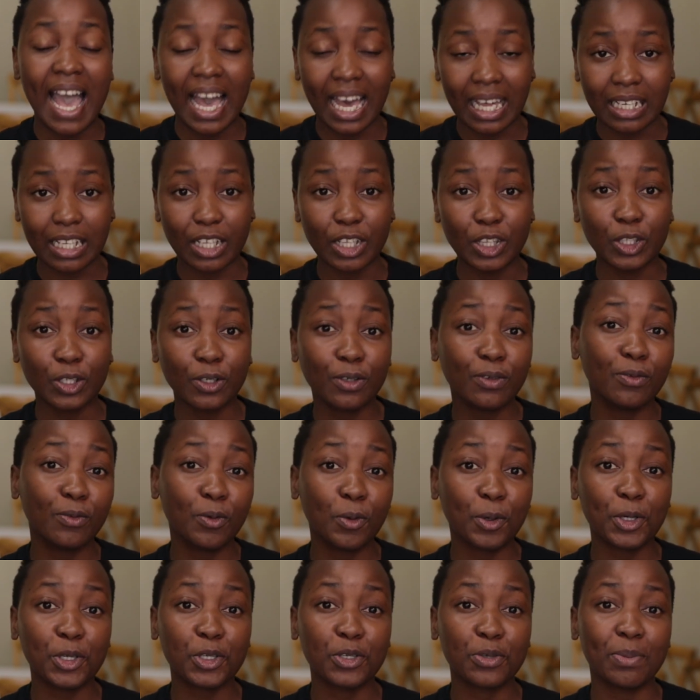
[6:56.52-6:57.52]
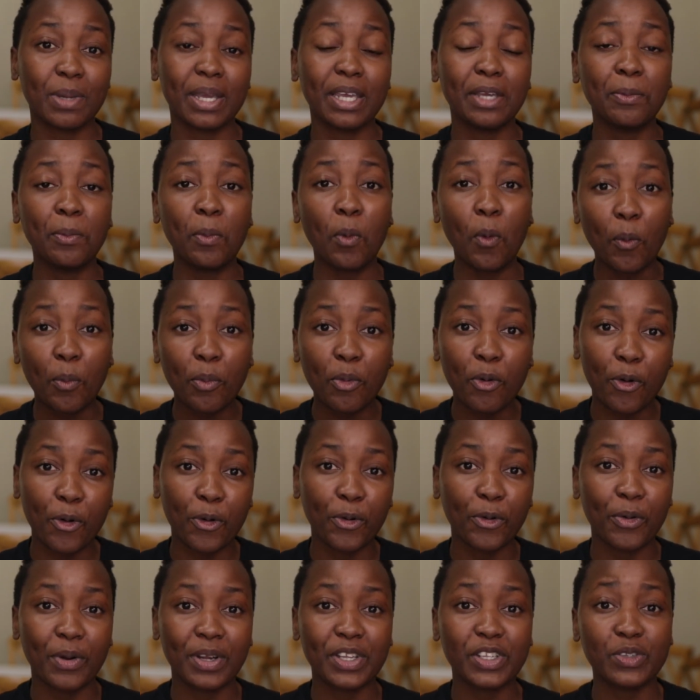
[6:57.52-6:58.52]
and I look forward to making more
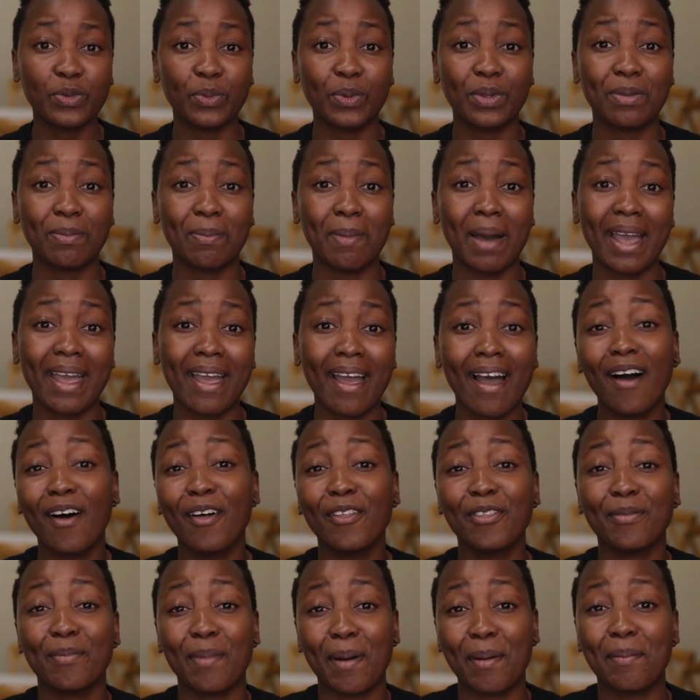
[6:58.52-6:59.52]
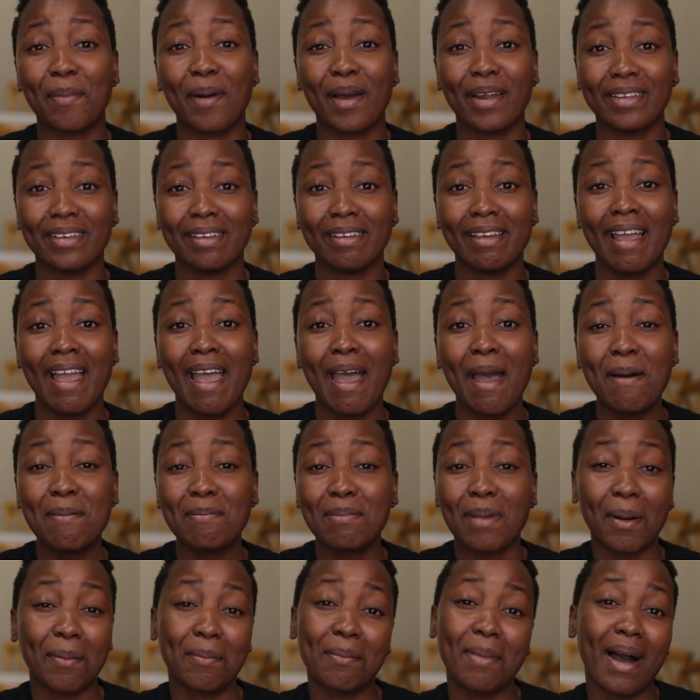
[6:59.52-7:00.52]
progress with my health, my body,
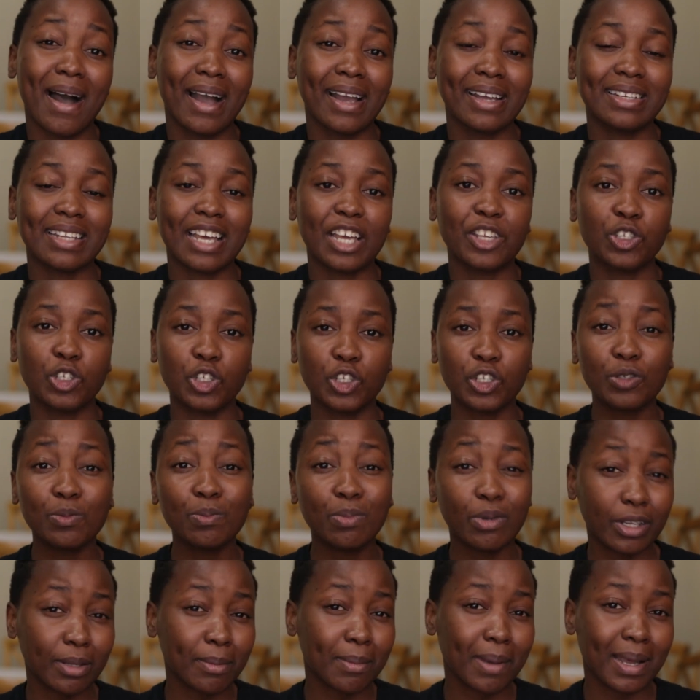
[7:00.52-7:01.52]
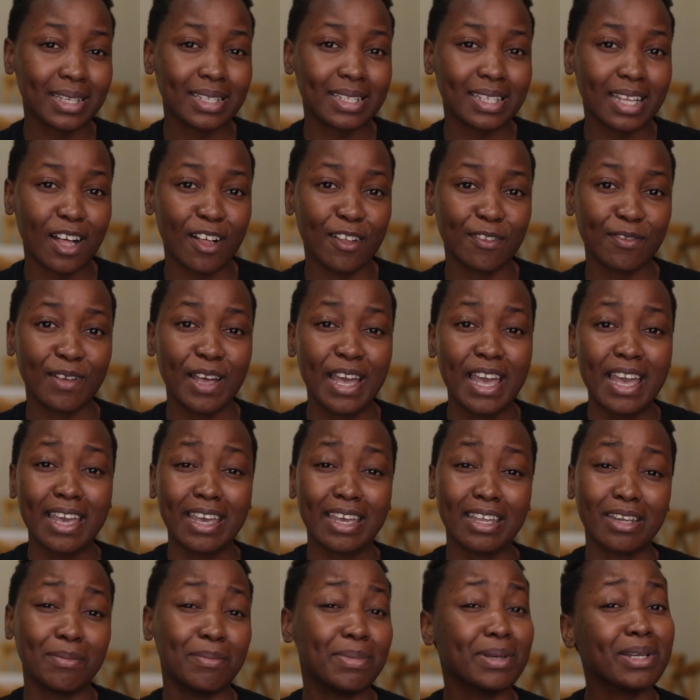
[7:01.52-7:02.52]
my mind, and just putting myself
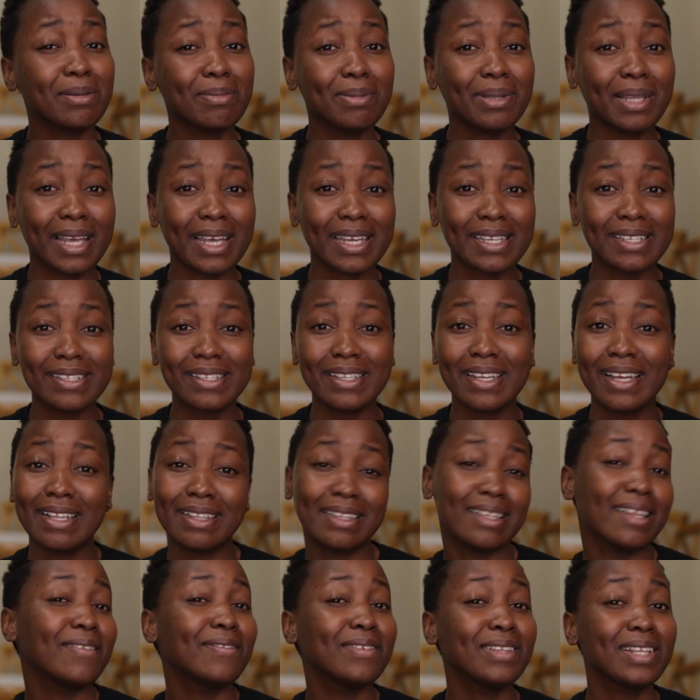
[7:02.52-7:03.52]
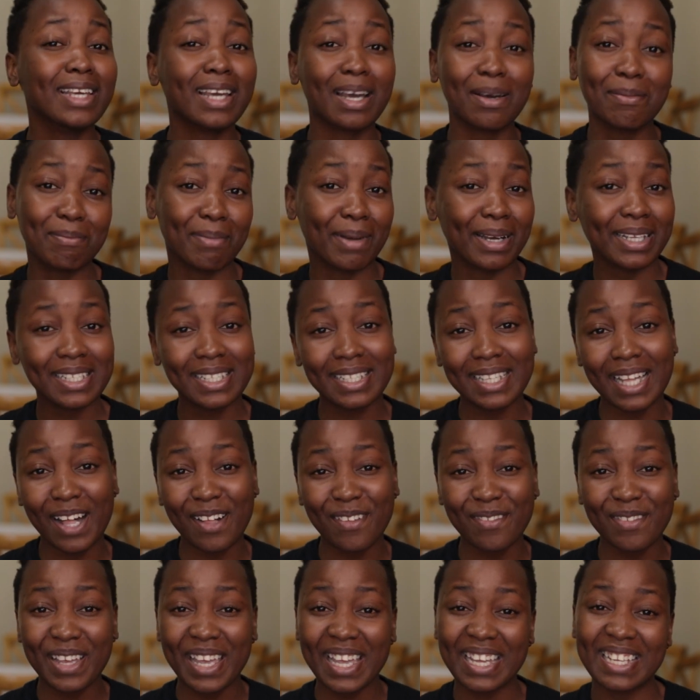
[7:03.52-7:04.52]
in a better place, leveling up
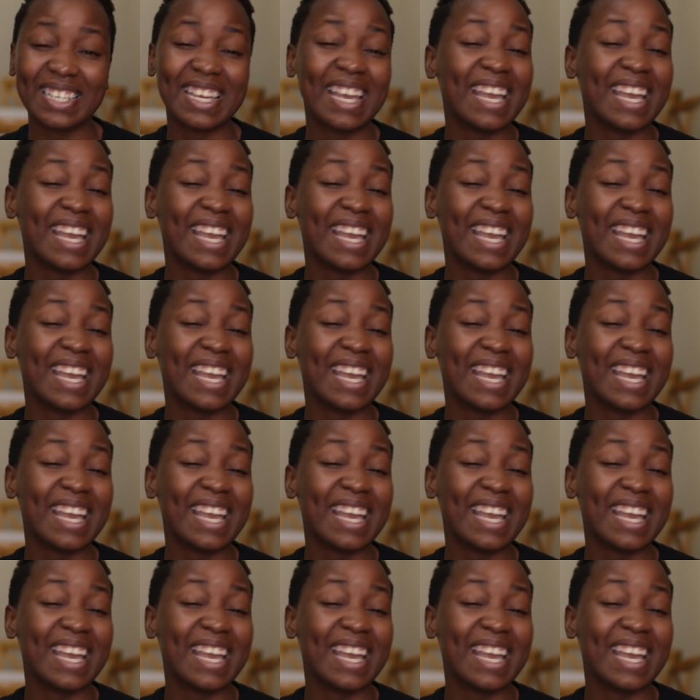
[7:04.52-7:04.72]
myself in